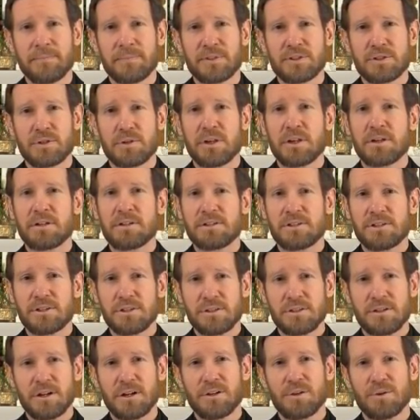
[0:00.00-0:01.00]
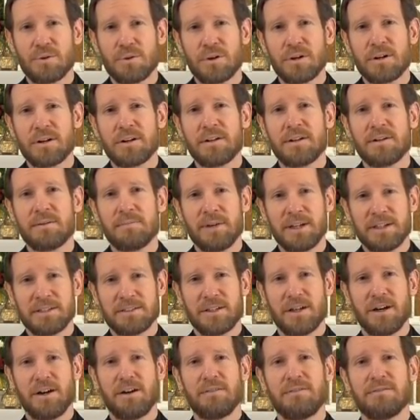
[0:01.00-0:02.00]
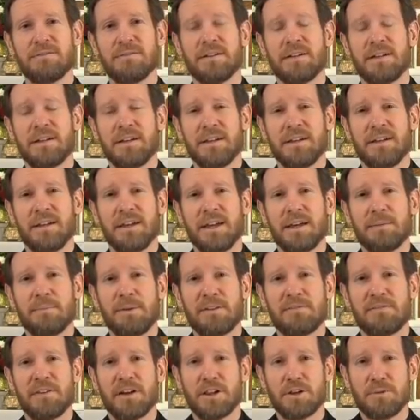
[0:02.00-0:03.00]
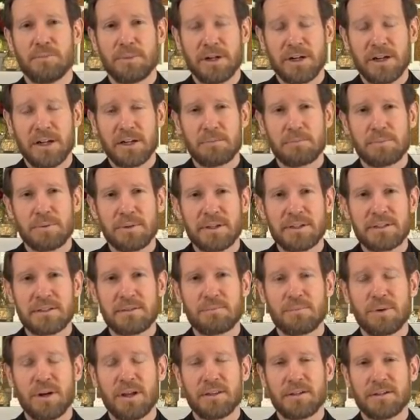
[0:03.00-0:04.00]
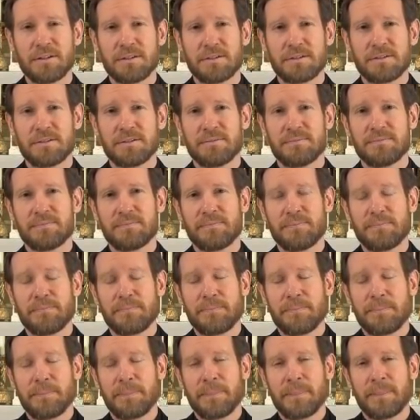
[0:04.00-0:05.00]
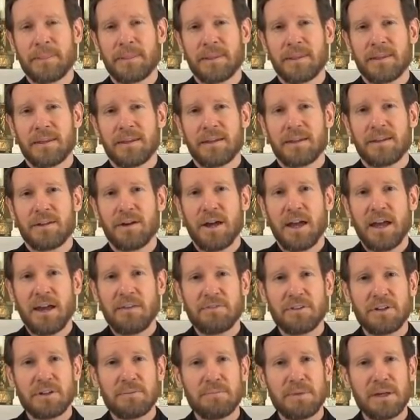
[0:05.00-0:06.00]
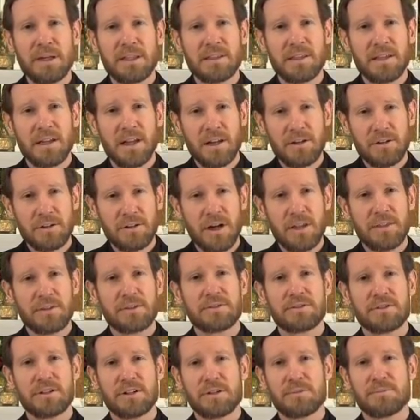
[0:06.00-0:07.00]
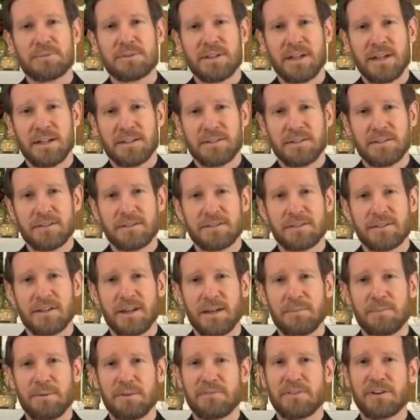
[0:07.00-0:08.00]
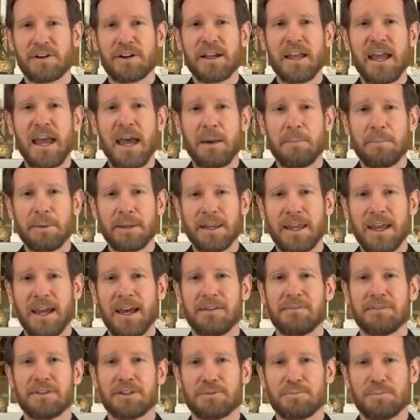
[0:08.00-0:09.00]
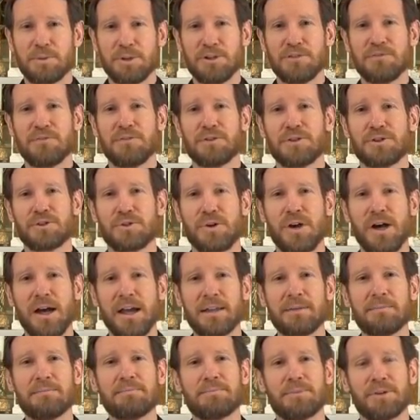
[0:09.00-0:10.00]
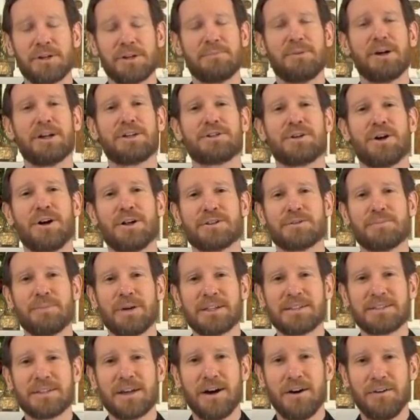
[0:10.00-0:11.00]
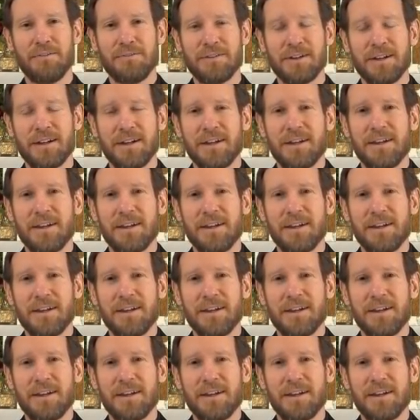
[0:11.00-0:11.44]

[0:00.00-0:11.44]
So here it's just our Lord, myself, and my fellow Marian priests and brothers. Now, I have to admit that under other circumstances, I'd be very happy to have this beautiful shrine pretty much all to myself.